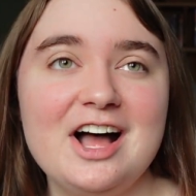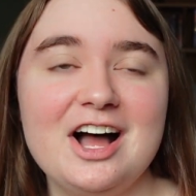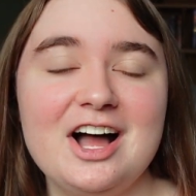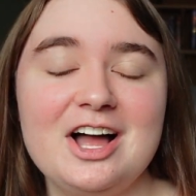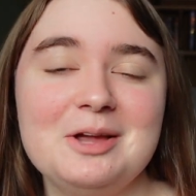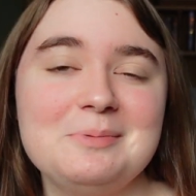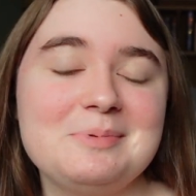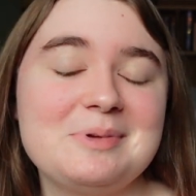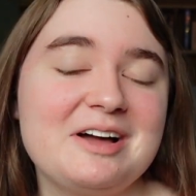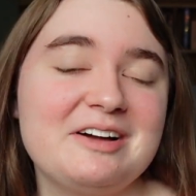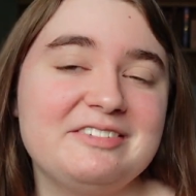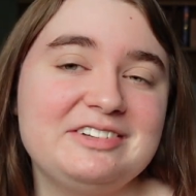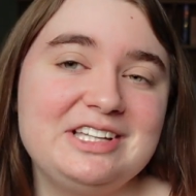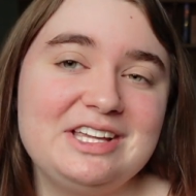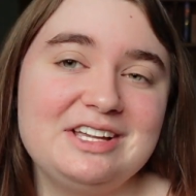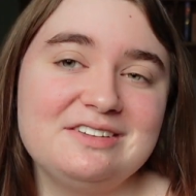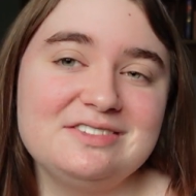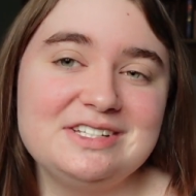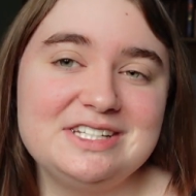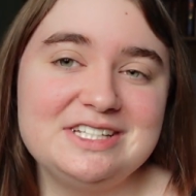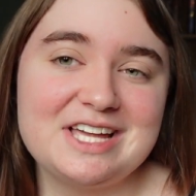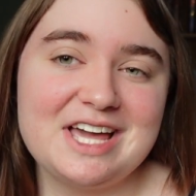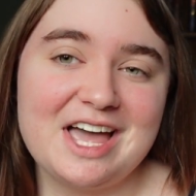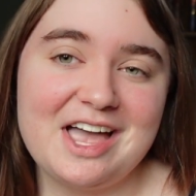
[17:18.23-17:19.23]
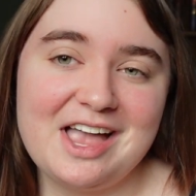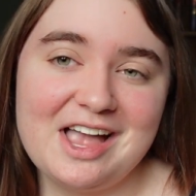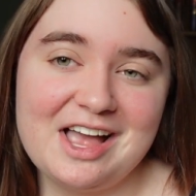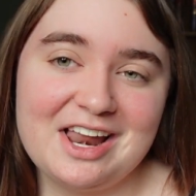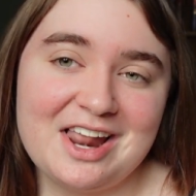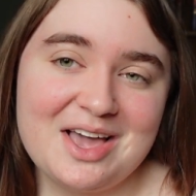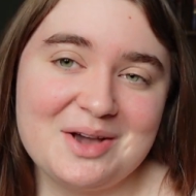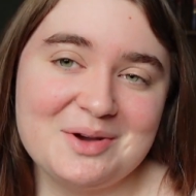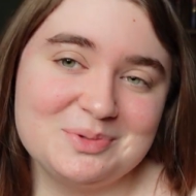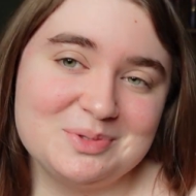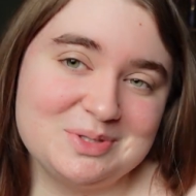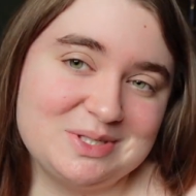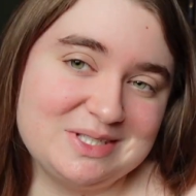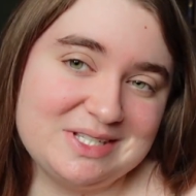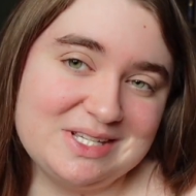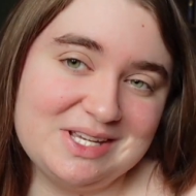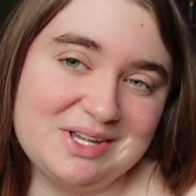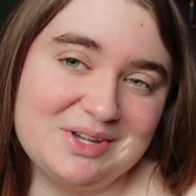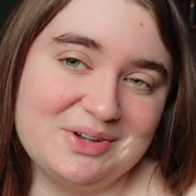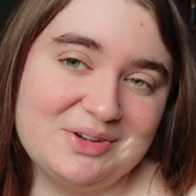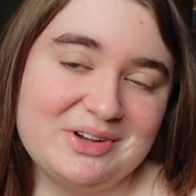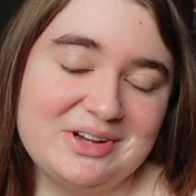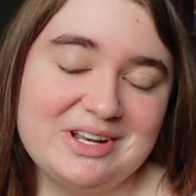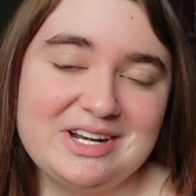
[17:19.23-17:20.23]
Hope you have a lovely day, and I will see
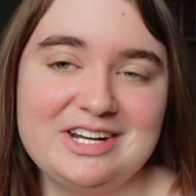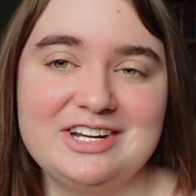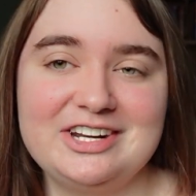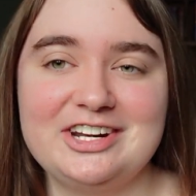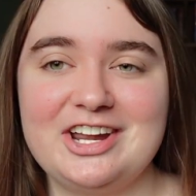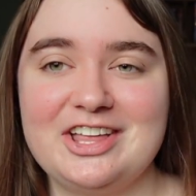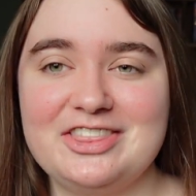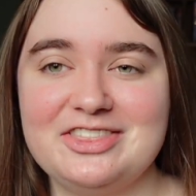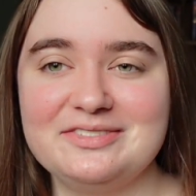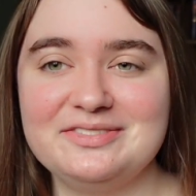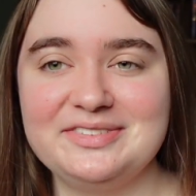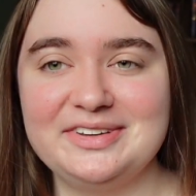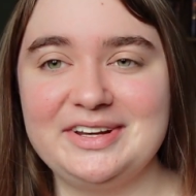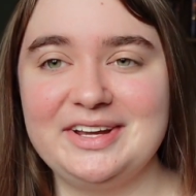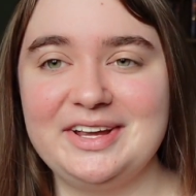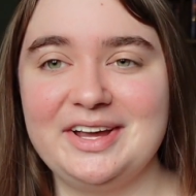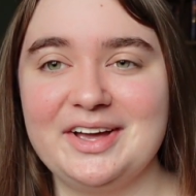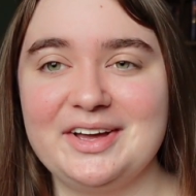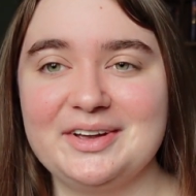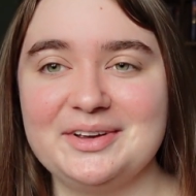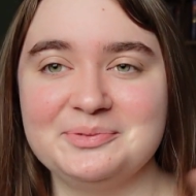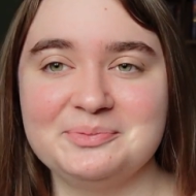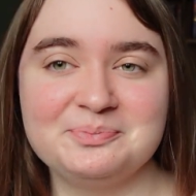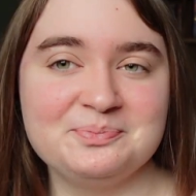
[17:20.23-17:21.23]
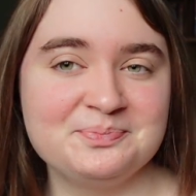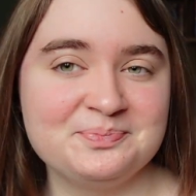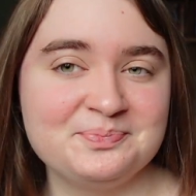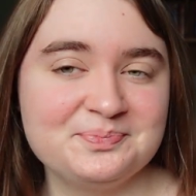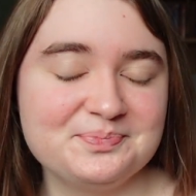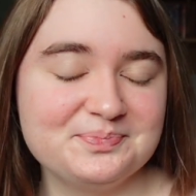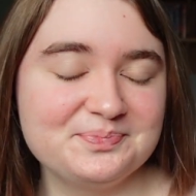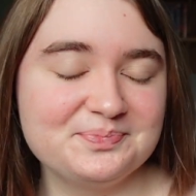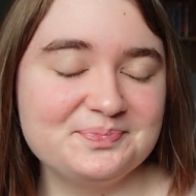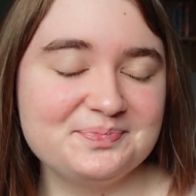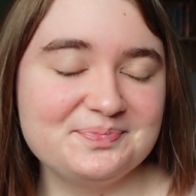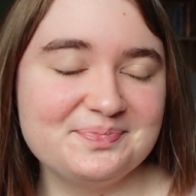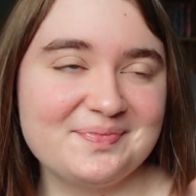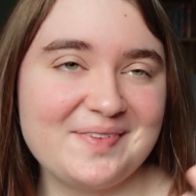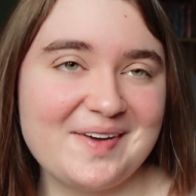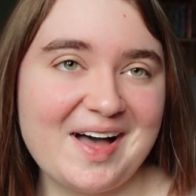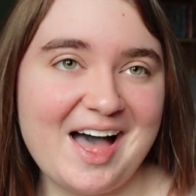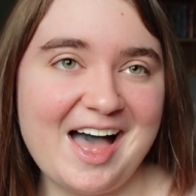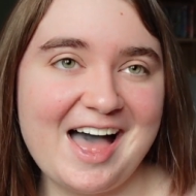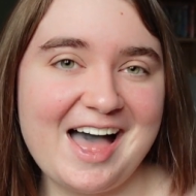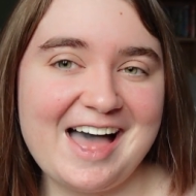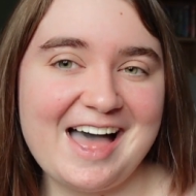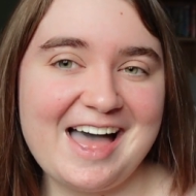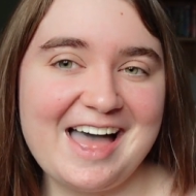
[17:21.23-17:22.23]
you in another video.
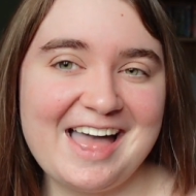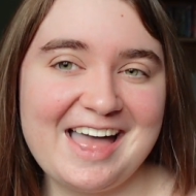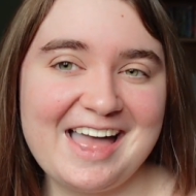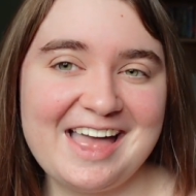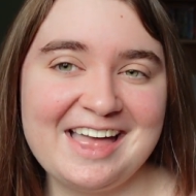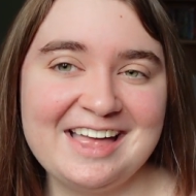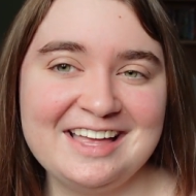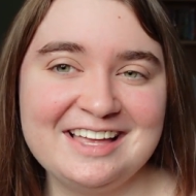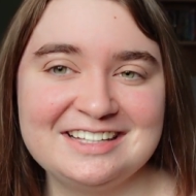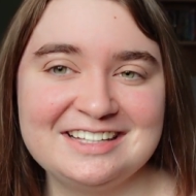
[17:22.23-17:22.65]
Bye!